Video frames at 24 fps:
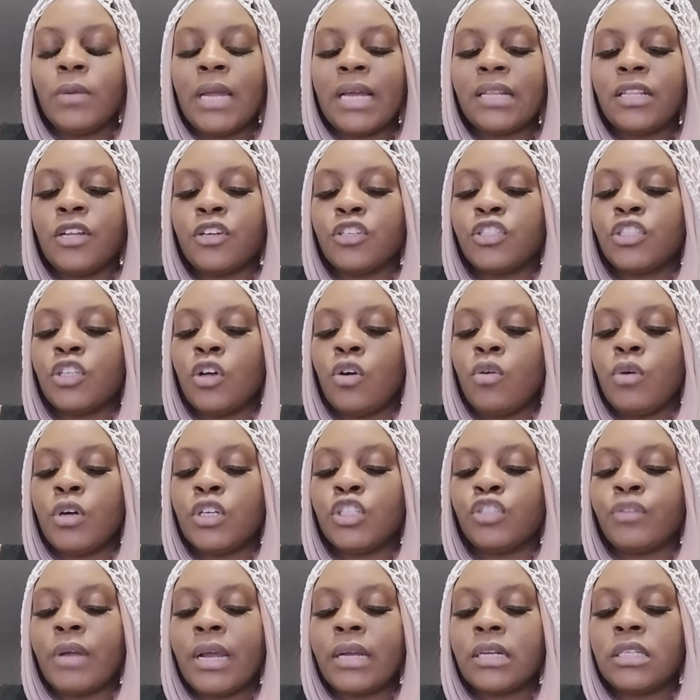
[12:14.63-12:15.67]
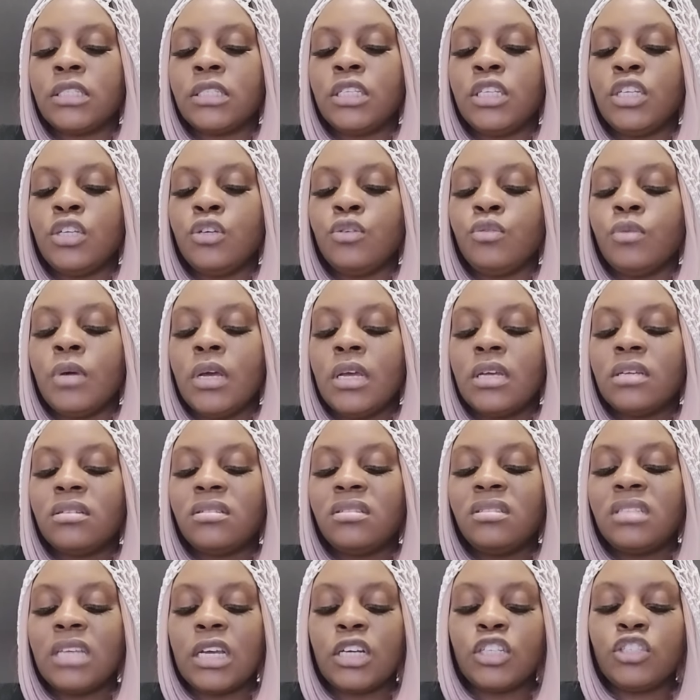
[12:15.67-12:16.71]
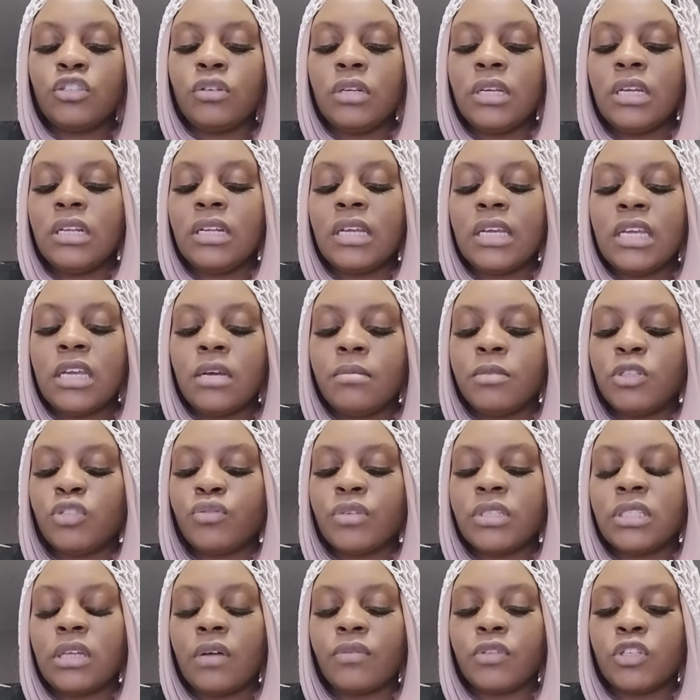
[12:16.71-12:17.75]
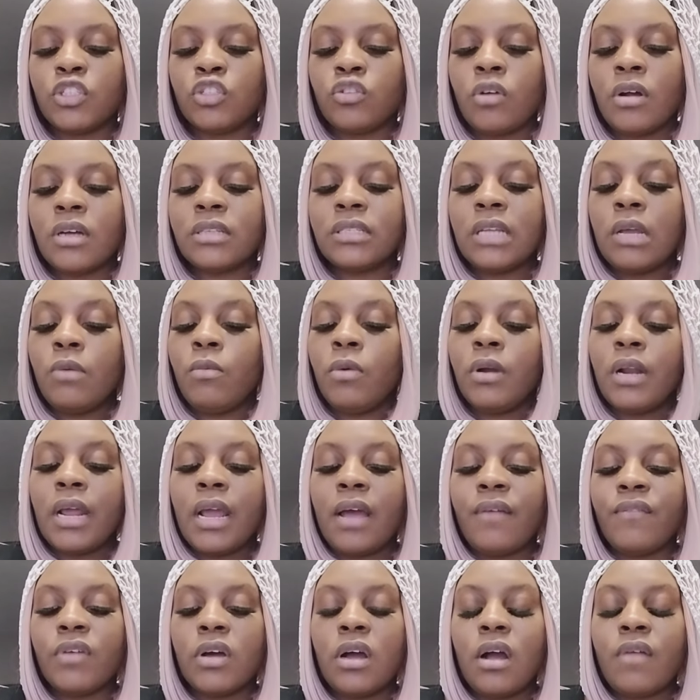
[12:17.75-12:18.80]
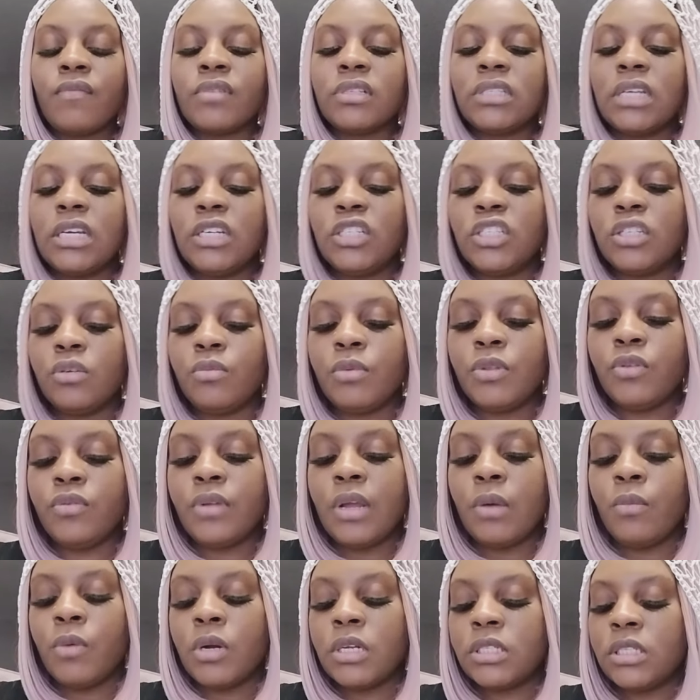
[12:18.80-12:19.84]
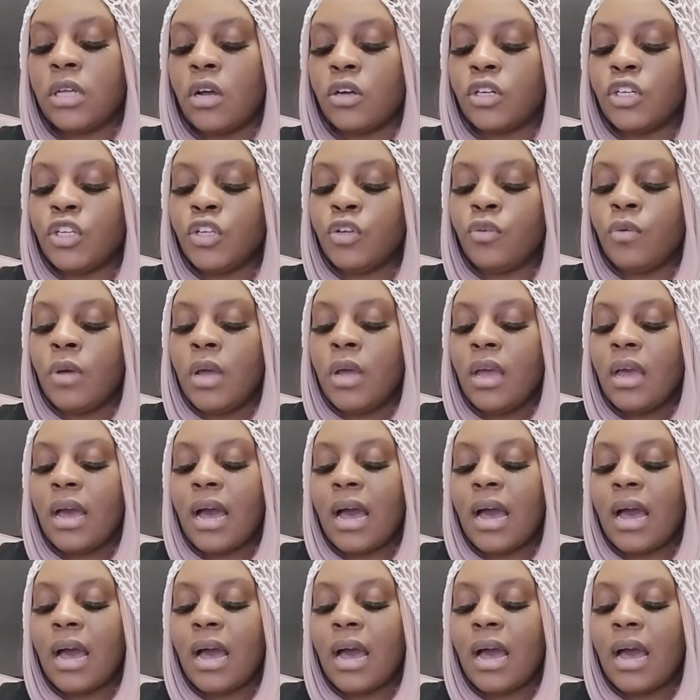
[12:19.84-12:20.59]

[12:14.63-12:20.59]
Like they're so attracted to you sexually. The chemistry is off the chart. They want to have a conversation with you. They want to talk to you.